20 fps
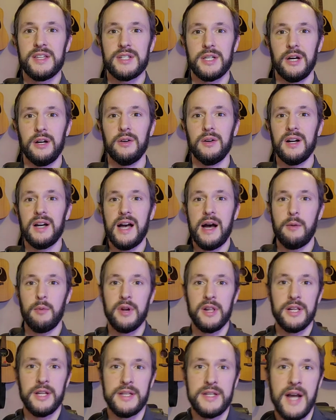So I
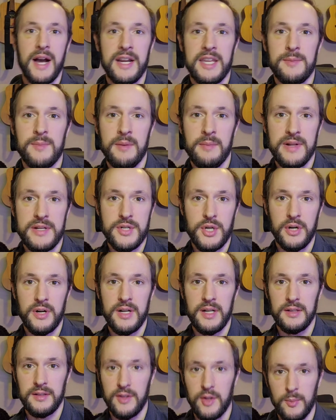wanted to document my
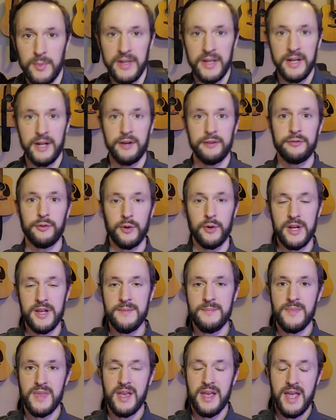journey a little bit here for
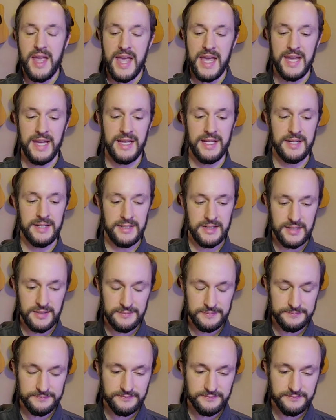you and